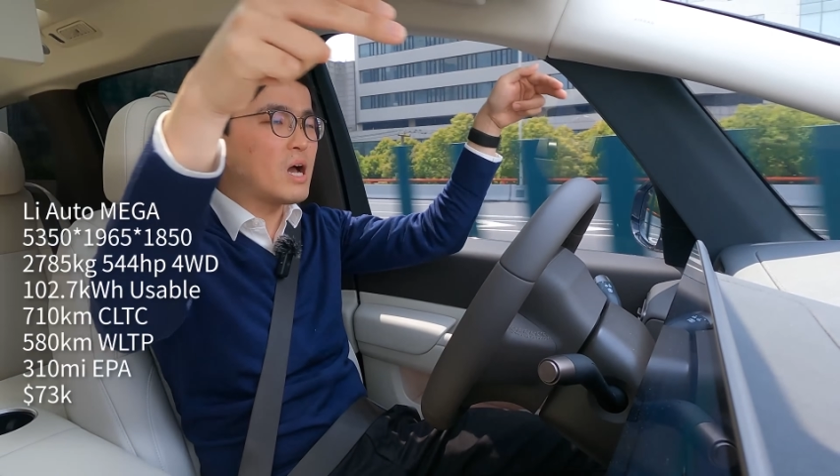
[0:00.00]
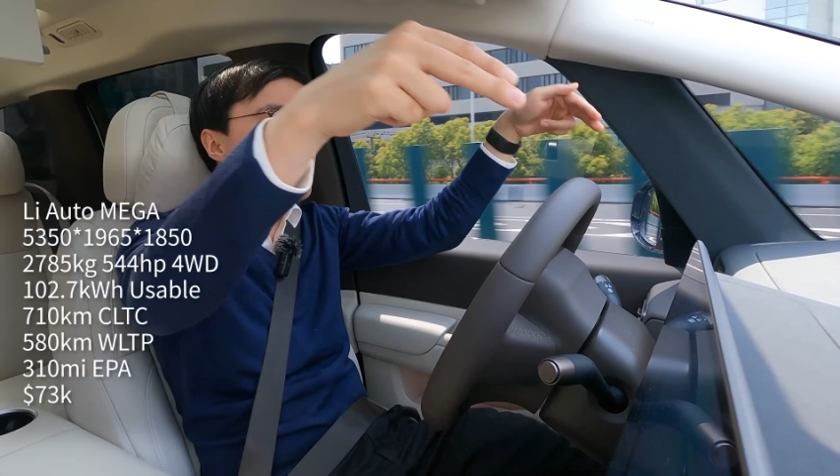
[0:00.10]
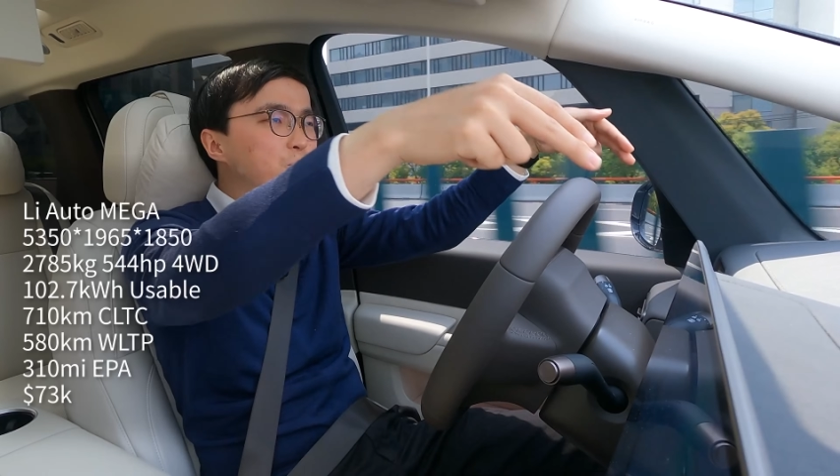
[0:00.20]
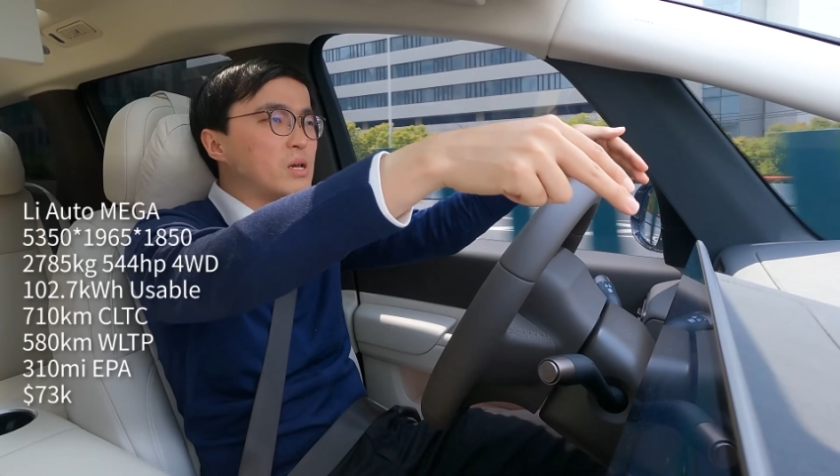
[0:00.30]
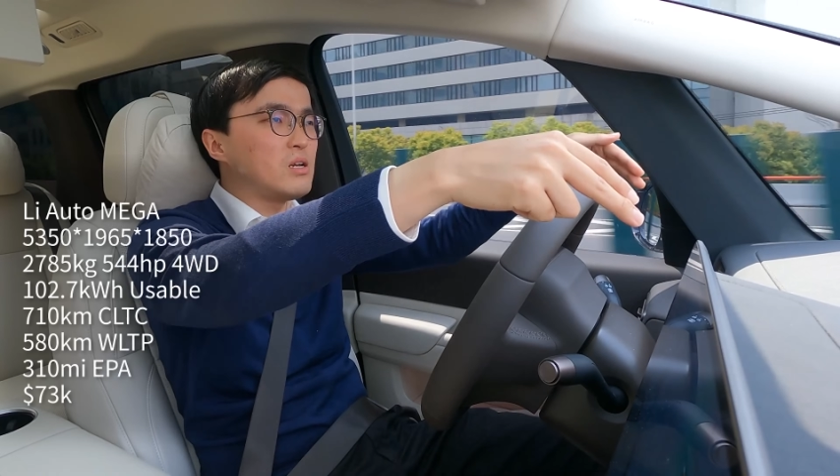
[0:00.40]

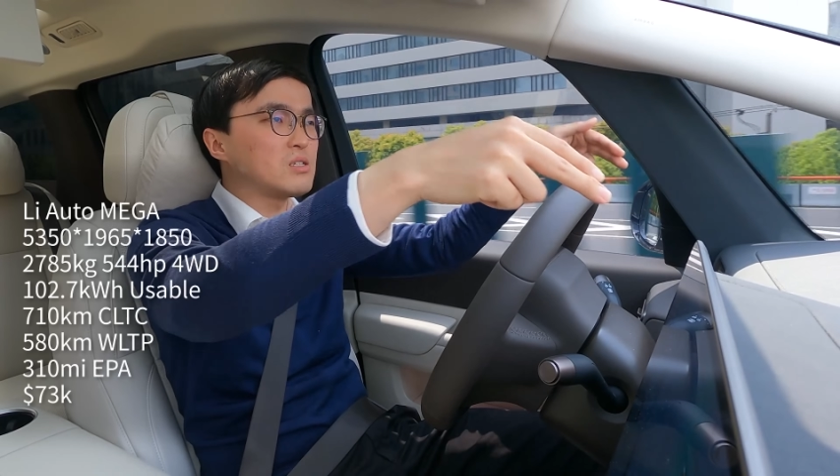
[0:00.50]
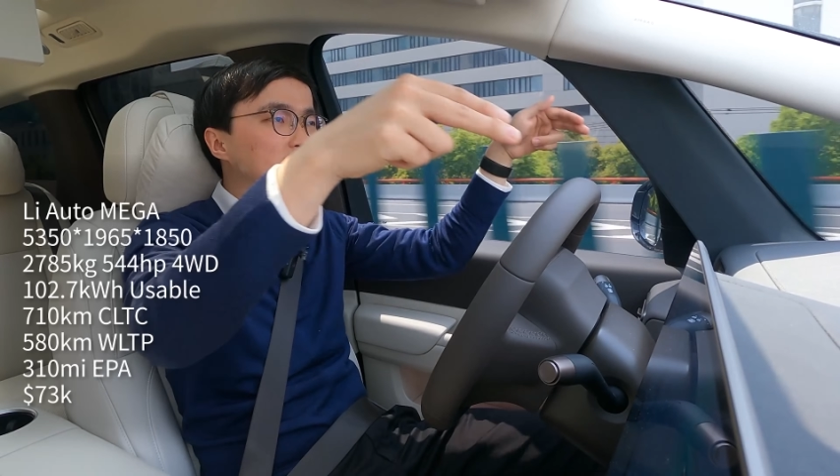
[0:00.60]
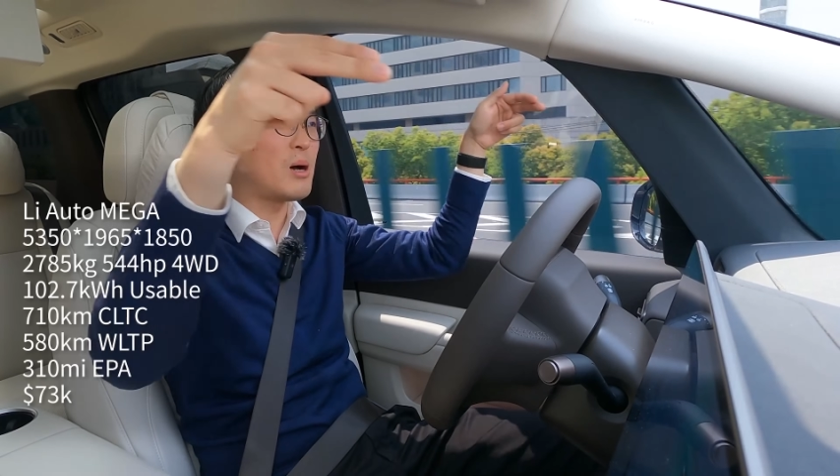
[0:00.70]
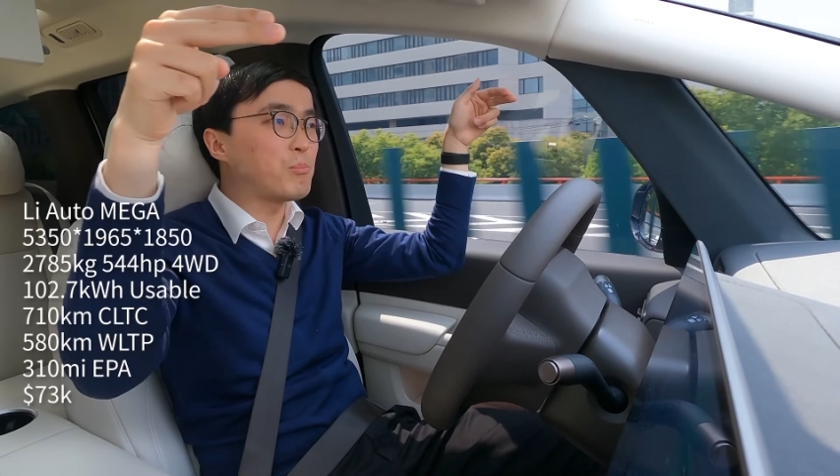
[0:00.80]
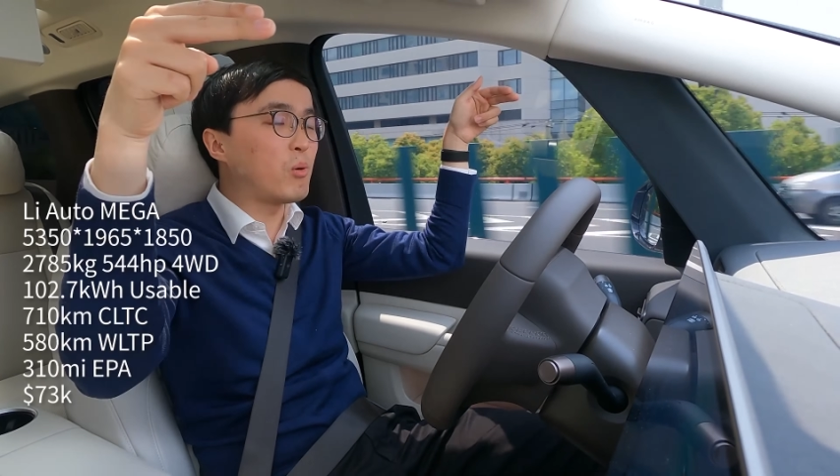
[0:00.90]
A-pillars
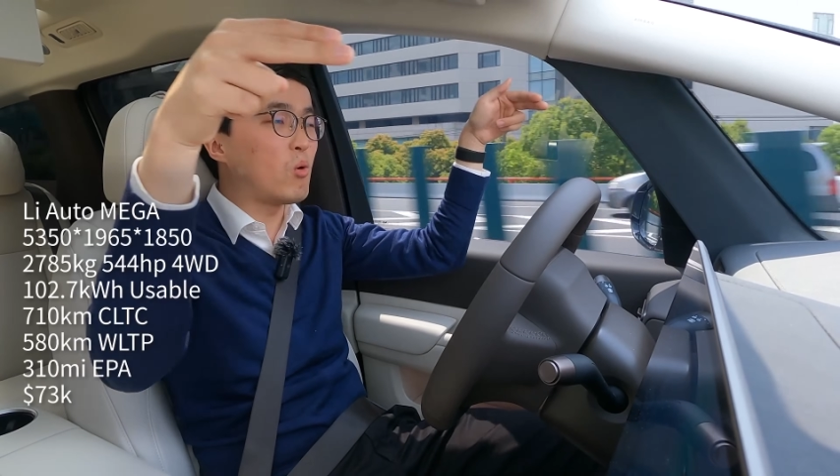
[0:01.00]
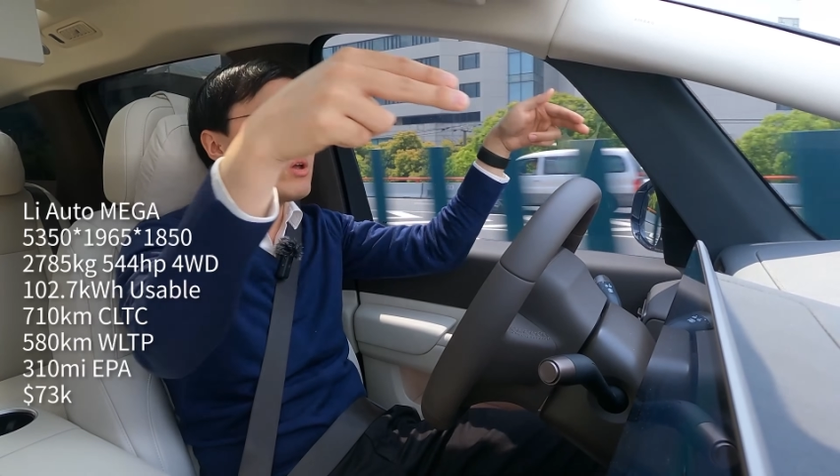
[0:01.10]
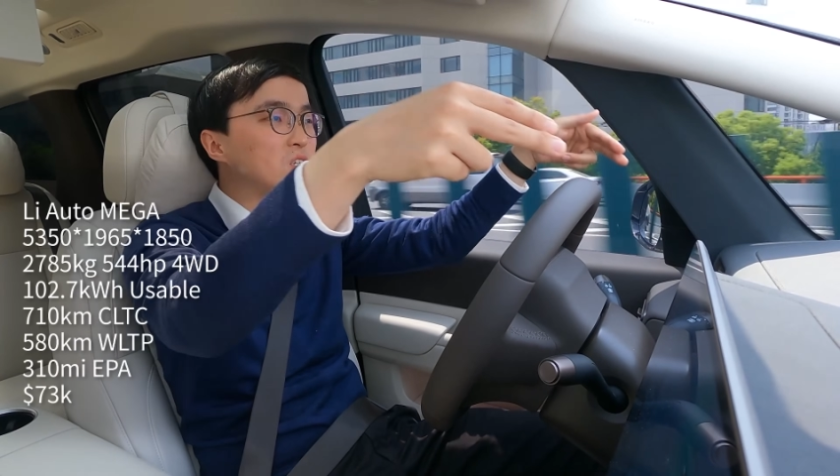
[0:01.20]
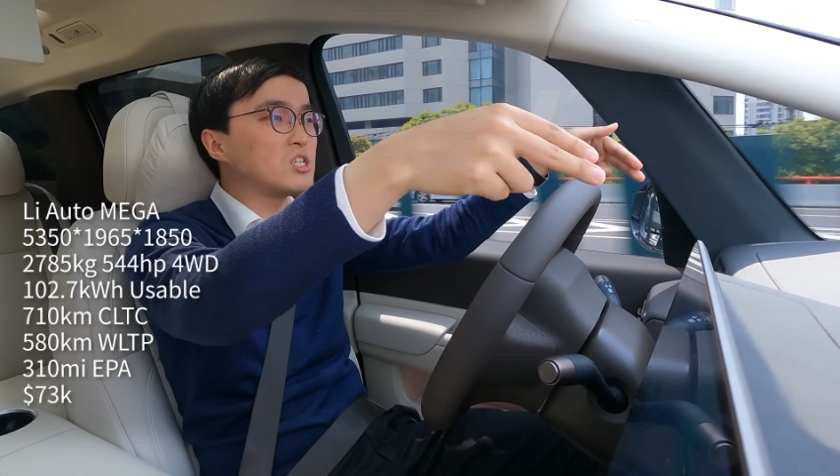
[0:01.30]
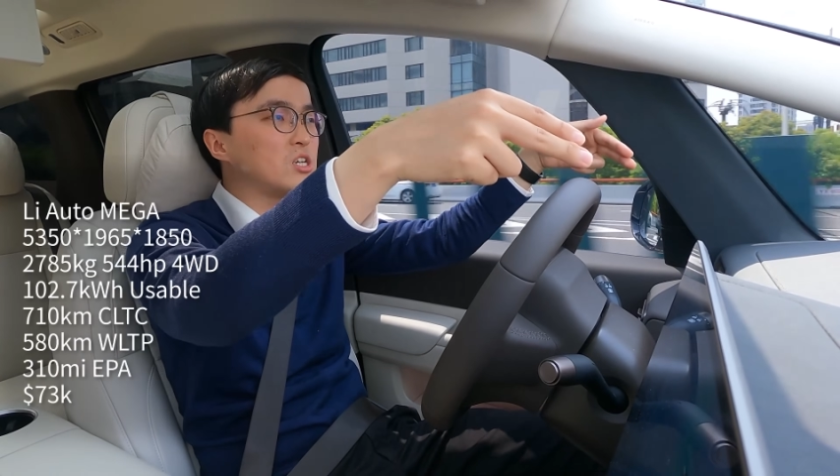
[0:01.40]
are
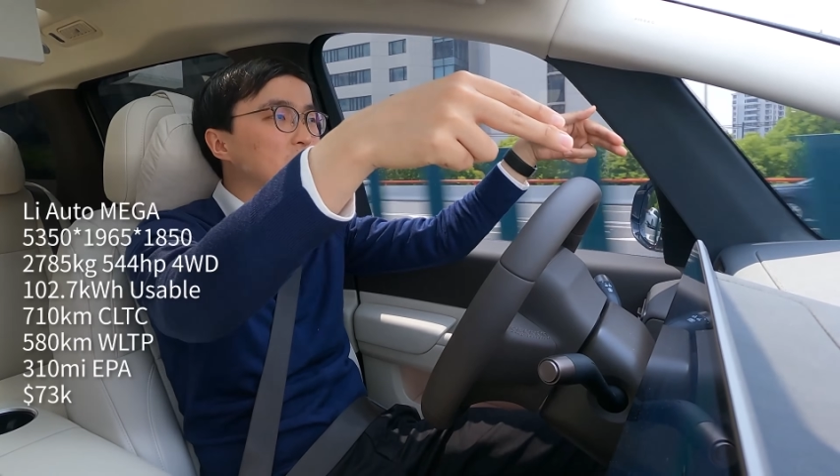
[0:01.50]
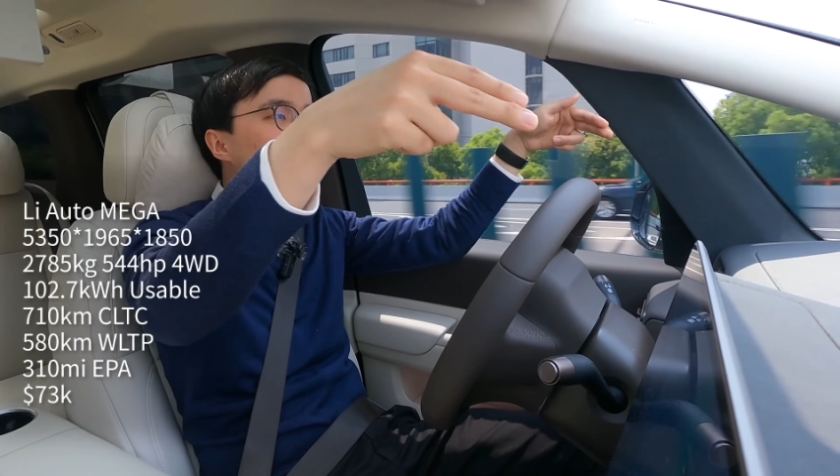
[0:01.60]
pointing